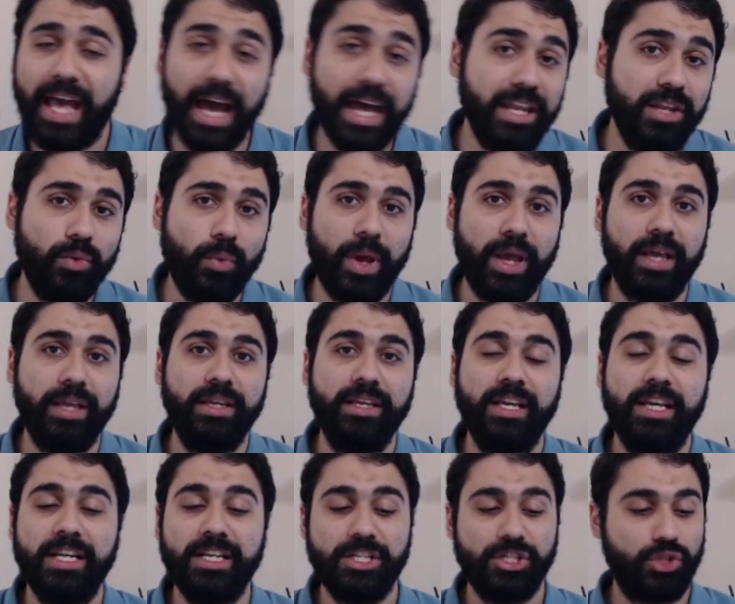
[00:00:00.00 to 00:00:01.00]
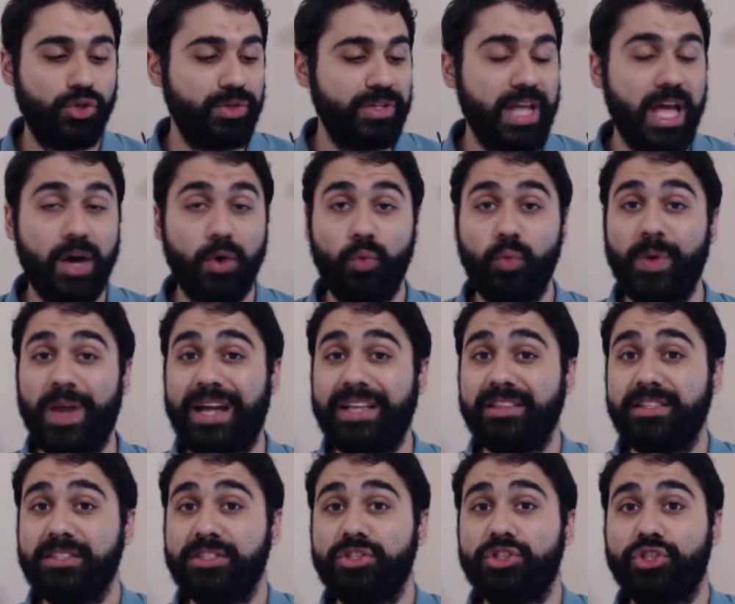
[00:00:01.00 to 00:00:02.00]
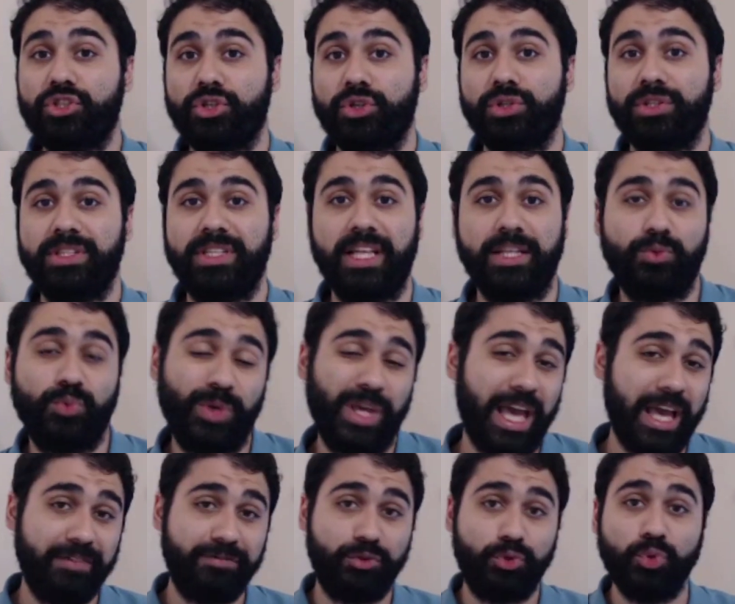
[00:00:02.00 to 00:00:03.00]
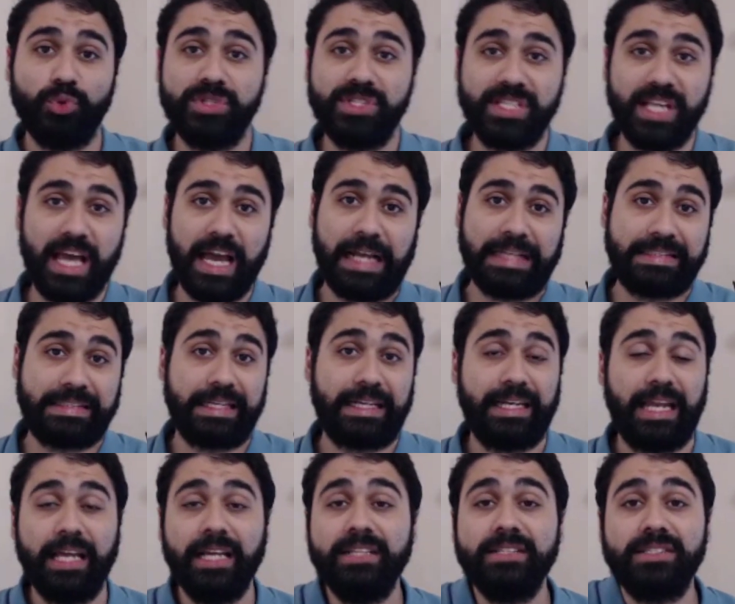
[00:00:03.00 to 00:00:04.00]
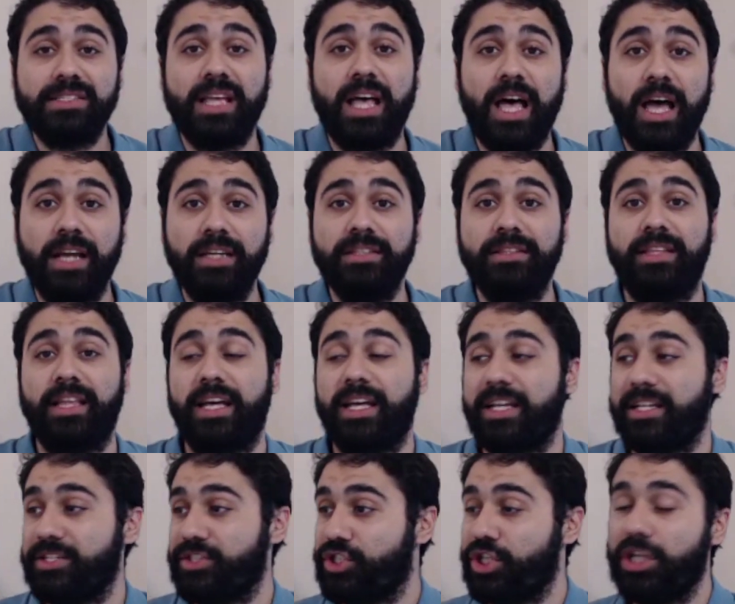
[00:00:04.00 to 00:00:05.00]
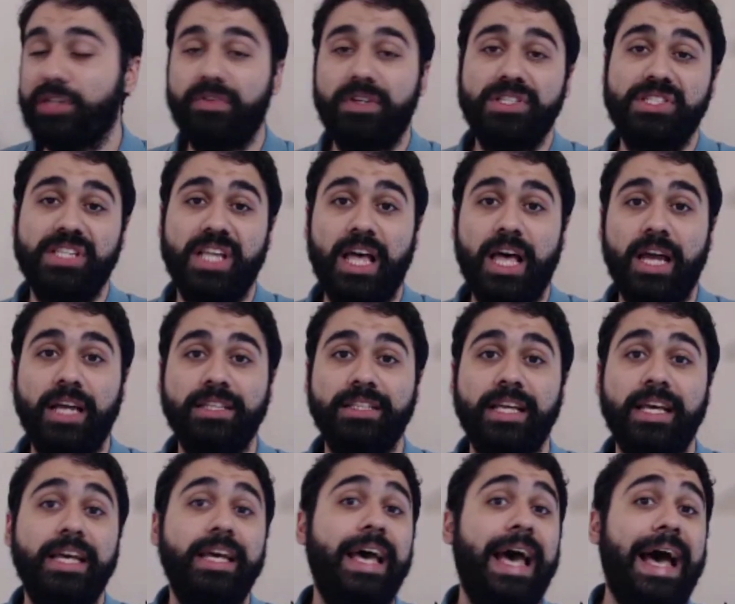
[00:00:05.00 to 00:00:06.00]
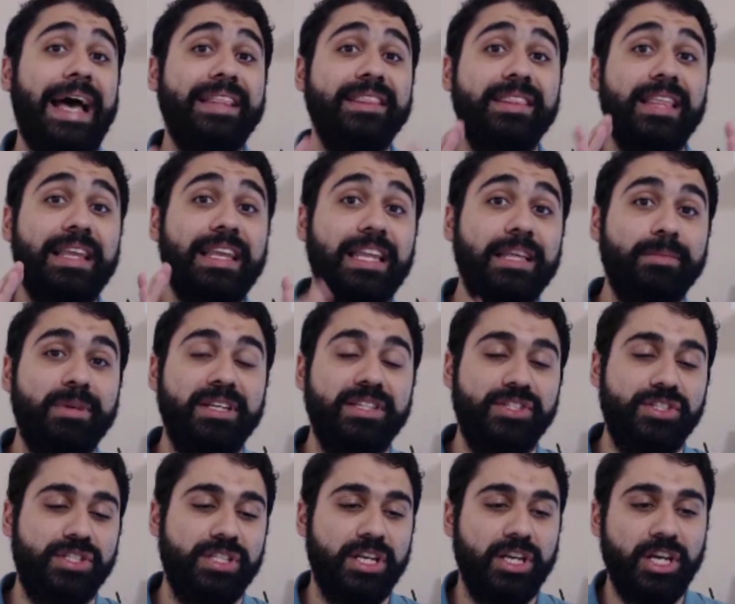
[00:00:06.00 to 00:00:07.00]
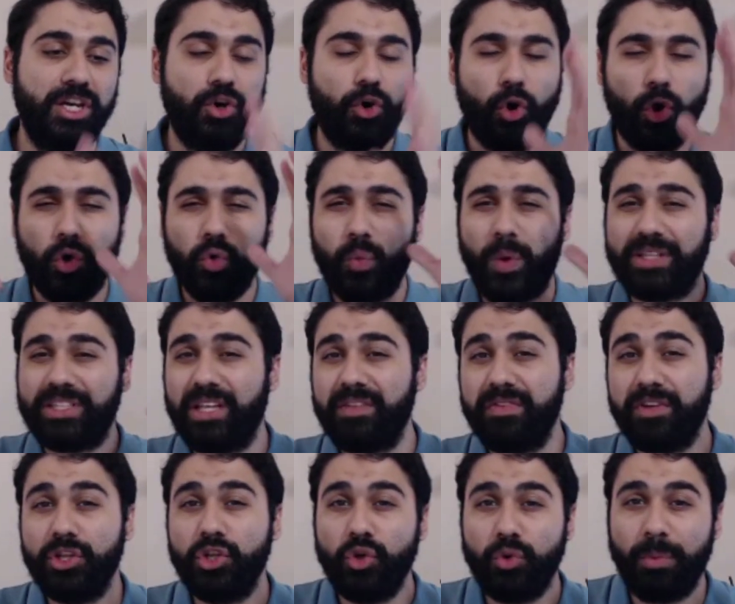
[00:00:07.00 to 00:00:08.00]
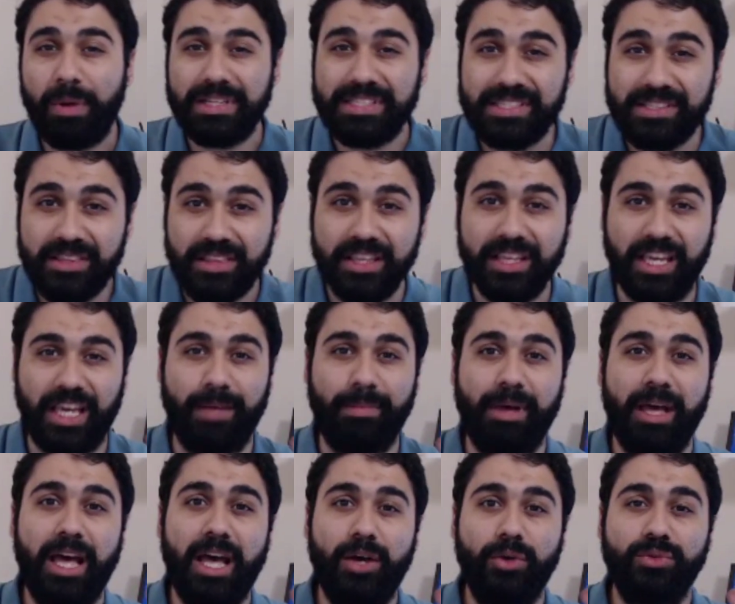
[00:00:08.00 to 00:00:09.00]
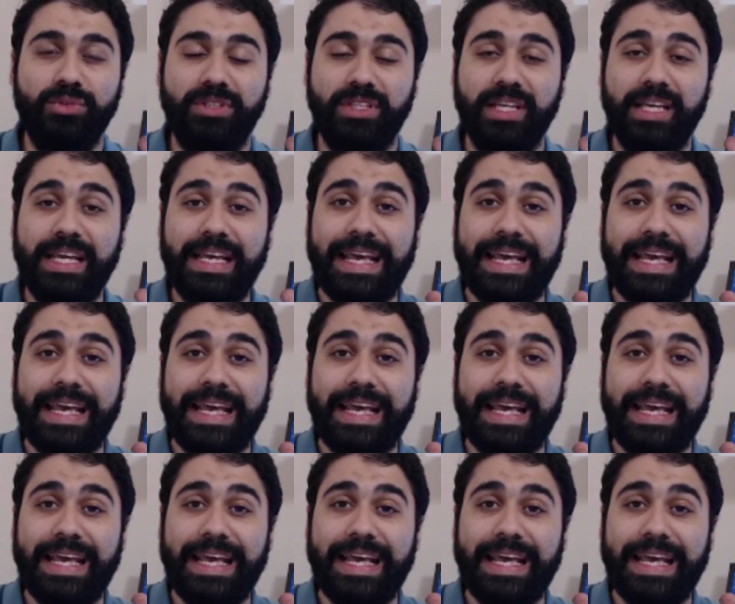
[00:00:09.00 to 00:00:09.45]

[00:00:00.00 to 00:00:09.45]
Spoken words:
Anyway, so now we understood that we have two sides, the client side, the server side, and the limits, or whatever you must think about